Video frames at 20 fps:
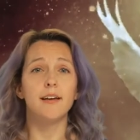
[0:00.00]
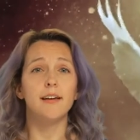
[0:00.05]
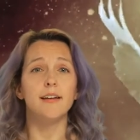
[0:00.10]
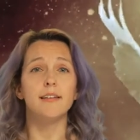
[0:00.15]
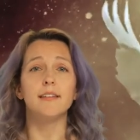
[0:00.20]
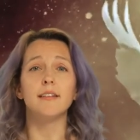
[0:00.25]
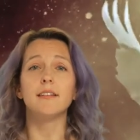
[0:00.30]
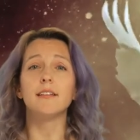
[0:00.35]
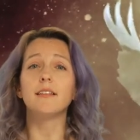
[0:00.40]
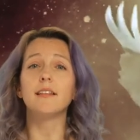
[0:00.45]

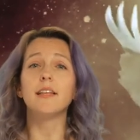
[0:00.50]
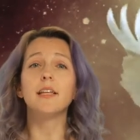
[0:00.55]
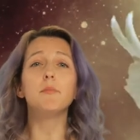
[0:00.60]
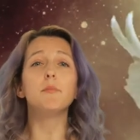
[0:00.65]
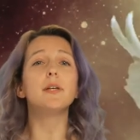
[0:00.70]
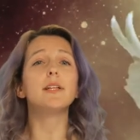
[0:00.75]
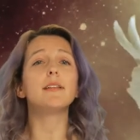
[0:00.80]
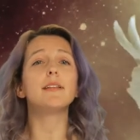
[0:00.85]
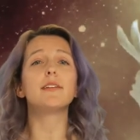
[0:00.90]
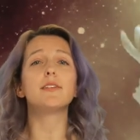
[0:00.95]
in the
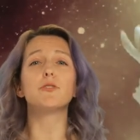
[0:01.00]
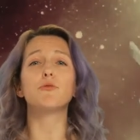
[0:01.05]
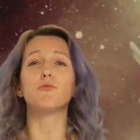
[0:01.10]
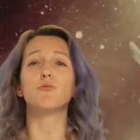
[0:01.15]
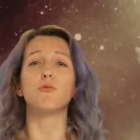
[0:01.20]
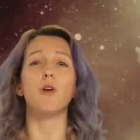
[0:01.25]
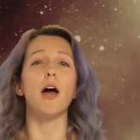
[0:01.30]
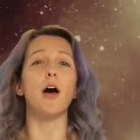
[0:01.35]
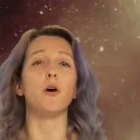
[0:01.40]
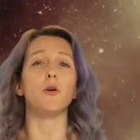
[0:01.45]
limitless
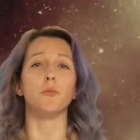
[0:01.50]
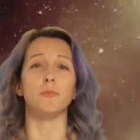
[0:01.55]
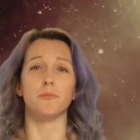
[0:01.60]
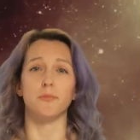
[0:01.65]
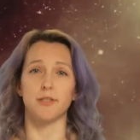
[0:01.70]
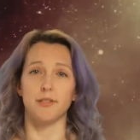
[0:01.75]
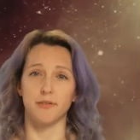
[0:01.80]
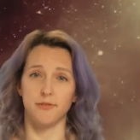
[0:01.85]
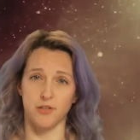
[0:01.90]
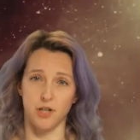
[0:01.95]

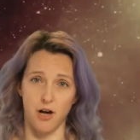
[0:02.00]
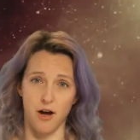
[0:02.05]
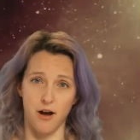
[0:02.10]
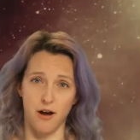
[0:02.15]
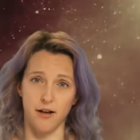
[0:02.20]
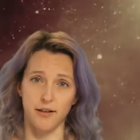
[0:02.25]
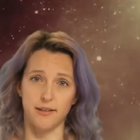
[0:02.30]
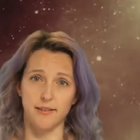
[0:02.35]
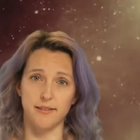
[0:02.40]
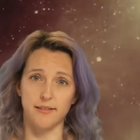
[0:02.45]
realms of
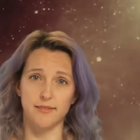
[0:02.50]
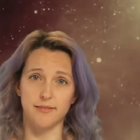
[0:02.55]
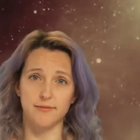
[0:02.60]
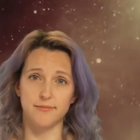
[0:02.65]
God.